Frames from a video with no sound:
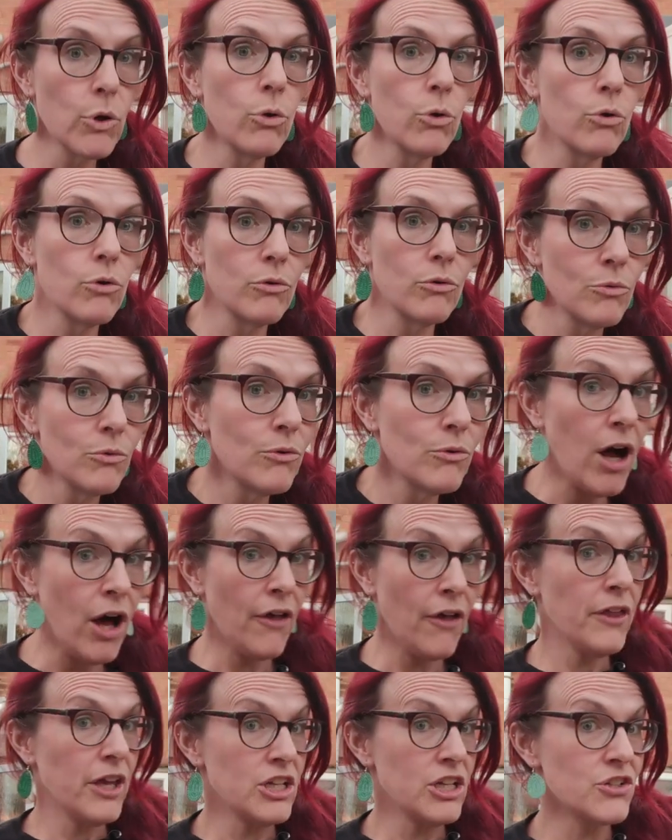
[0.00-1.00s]
Or
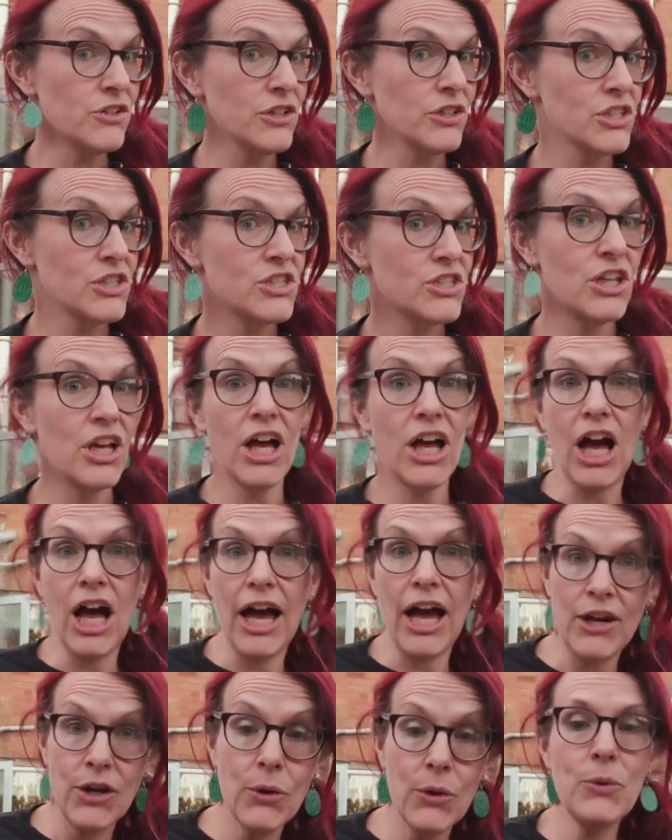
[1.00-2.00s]
are they drugs?
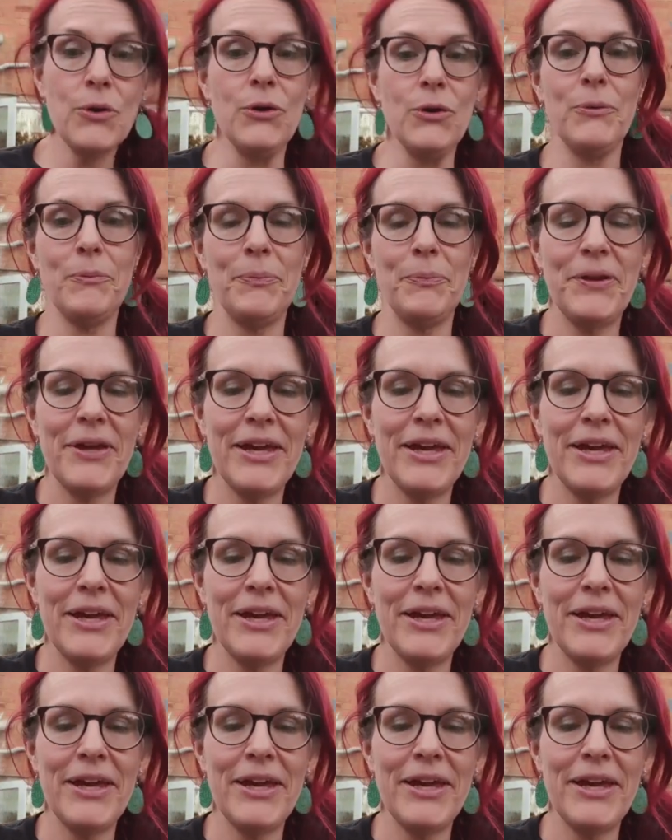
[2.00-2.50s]
I don't know.